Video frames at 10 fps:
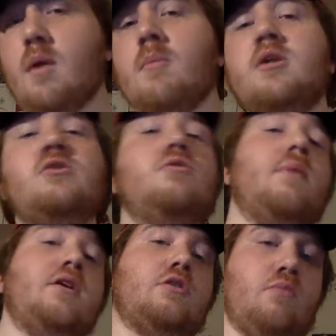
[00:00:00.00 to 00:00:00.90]
my two
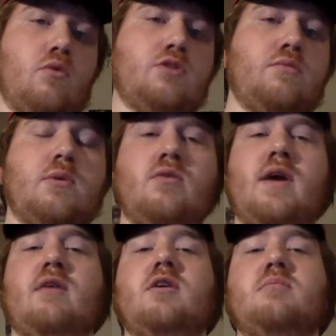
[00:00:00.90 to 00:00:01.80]
main sports, from the
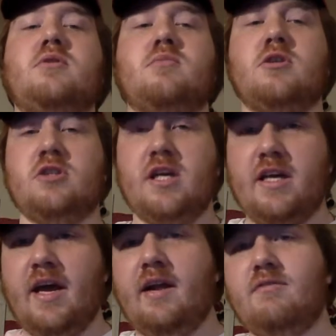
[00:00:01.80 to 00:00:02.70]
ground up as much as I
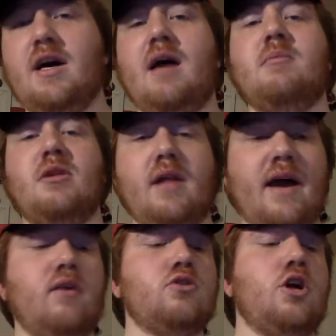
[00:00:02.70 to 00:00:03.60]
can if time
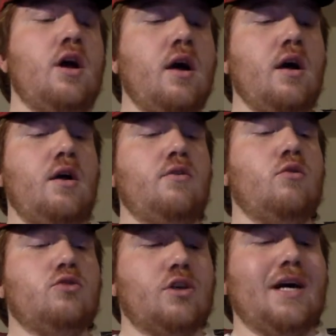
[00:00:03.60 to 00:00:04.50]
allows.
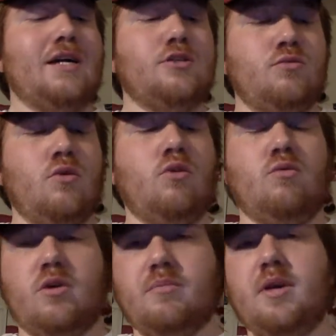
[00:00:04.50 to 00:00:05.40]
Those are guys you all
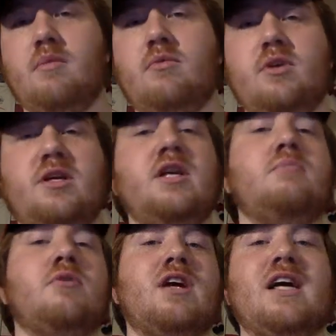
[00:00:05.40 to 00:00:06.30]
want to be able to
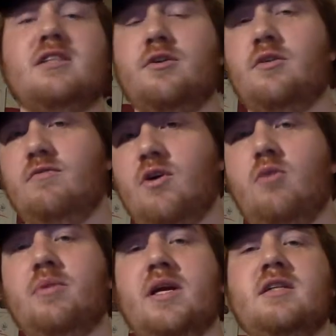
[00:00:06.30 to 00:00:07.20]
keep. They're guys that are
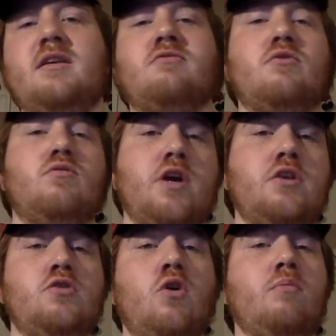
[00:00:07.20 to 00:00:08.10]
developing at different
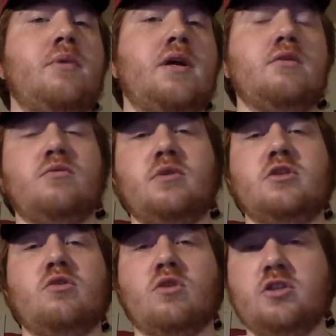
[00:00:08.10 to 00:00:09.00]
rates, albeit Luis
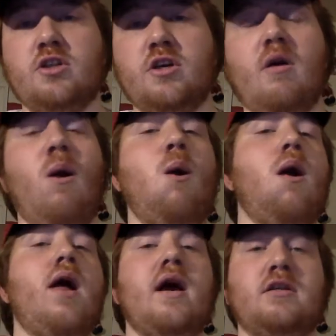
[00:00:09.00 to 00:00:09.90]
Garcia
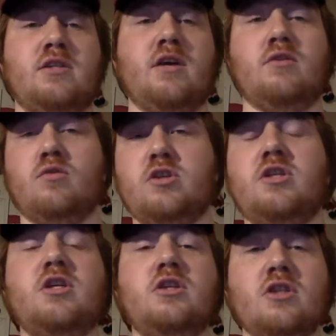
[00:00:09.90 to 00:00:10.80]
and Jhailyn
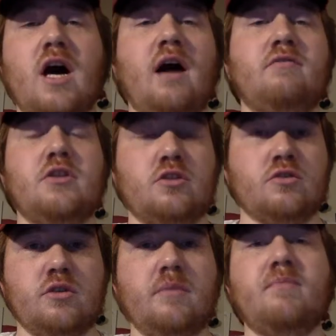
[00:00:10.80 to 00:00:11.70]
Ortiz.
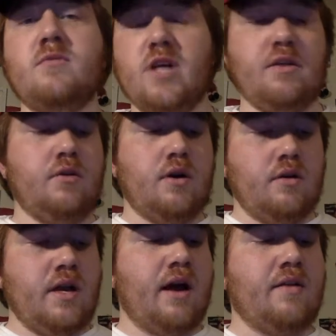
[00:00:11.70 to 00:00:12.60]
Obviously, Jhailyn
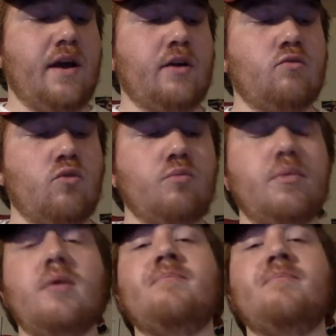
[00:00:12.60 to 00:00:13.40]
uh, out of that group,